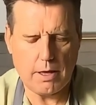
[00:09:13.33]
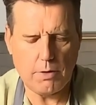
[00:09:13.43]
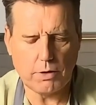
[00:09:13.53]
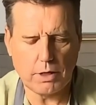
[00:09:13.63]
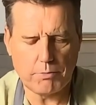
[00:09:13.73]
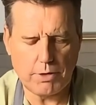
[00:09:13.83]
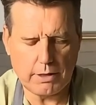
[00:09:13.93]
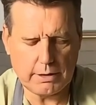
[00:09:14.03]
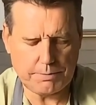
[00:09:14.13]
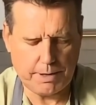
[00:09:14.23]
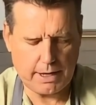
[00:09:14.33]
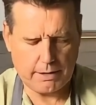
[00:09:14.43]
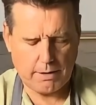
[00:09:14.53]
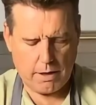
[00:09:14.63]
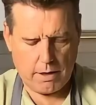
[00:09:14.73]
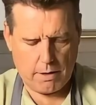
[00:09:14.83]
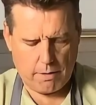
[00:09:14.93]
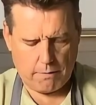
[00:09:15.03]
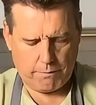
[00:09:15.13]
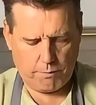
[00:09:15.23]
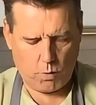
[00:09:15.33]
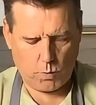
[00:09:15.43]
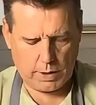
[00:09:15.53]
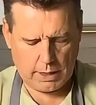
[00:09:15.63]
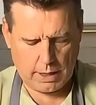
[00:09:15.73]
we're going to bring this part forward